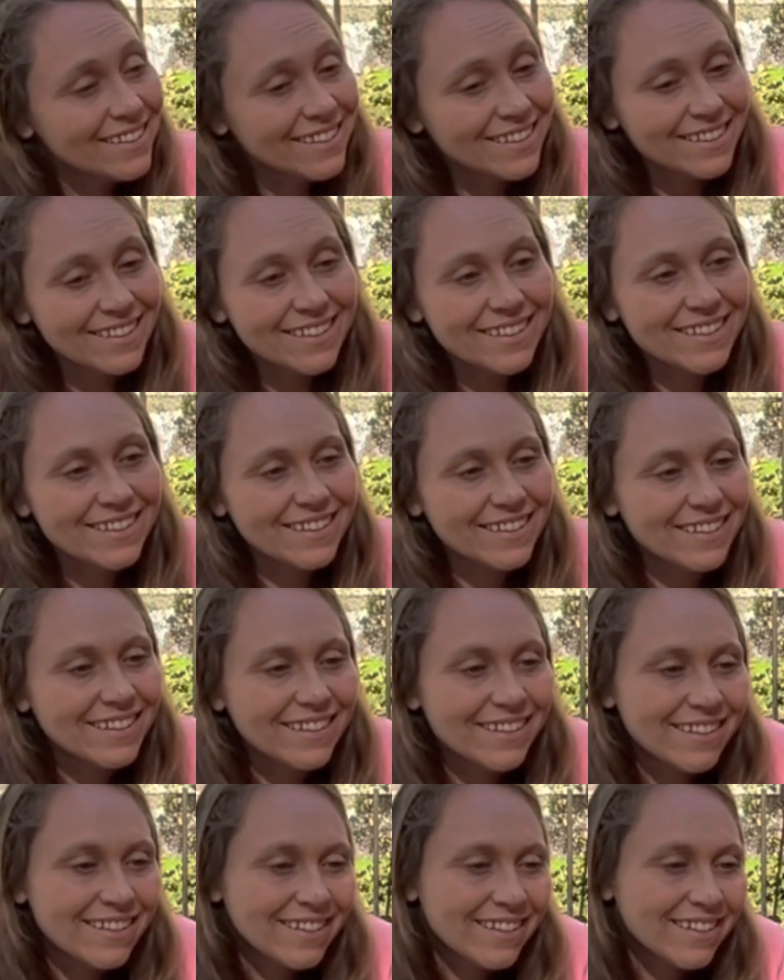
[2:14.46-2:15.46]

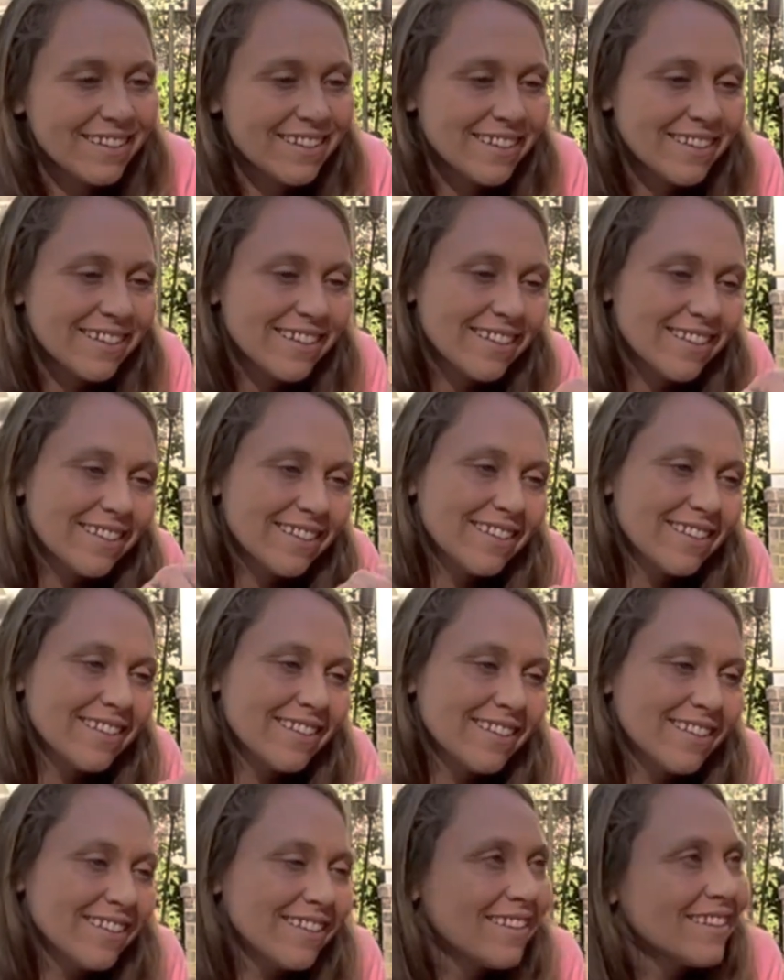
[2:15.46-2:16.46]

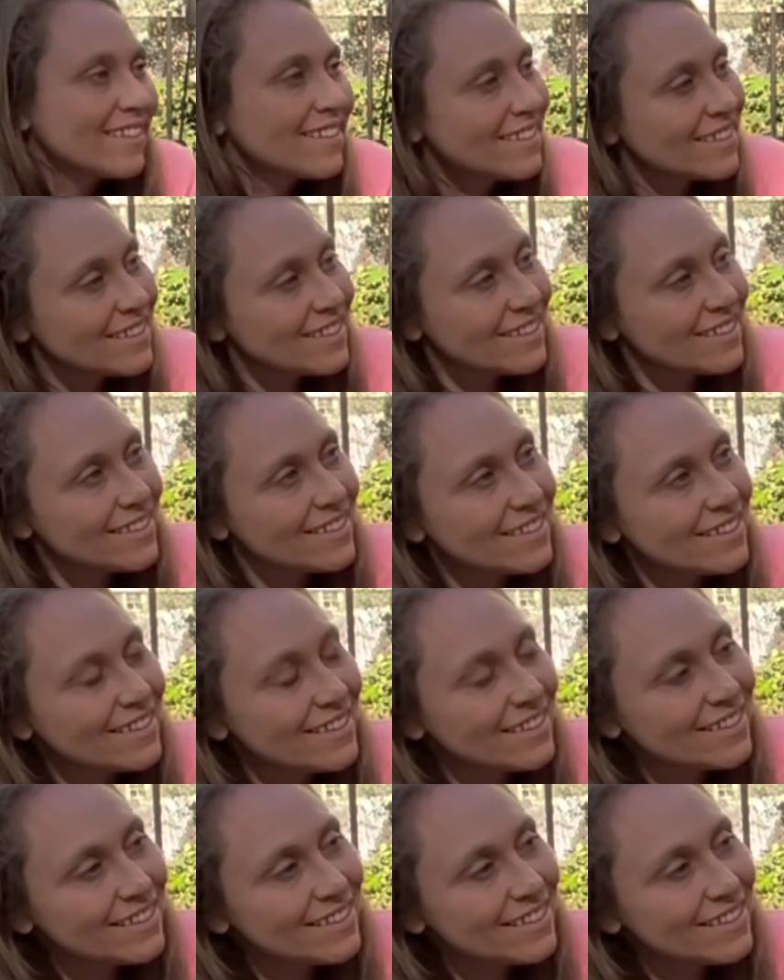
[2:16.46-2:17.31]
No words are spoken by the person on screen.